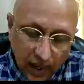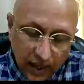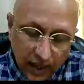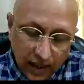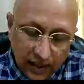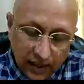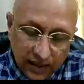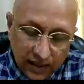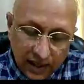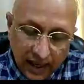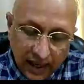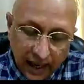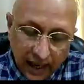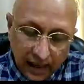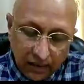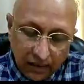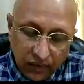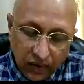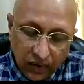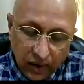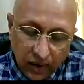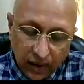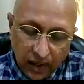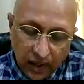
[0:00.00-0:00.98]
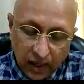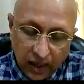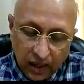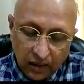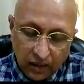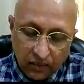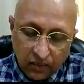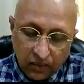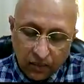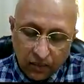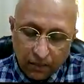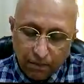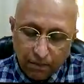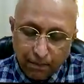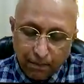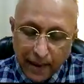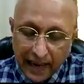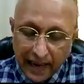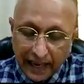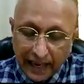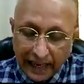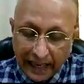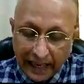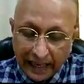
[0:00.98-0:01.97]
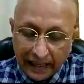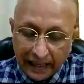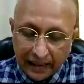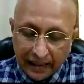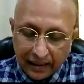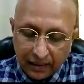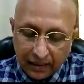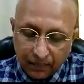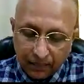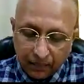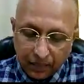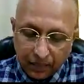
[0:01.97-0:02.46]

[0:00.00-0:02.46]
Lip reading: and is crying for help, begging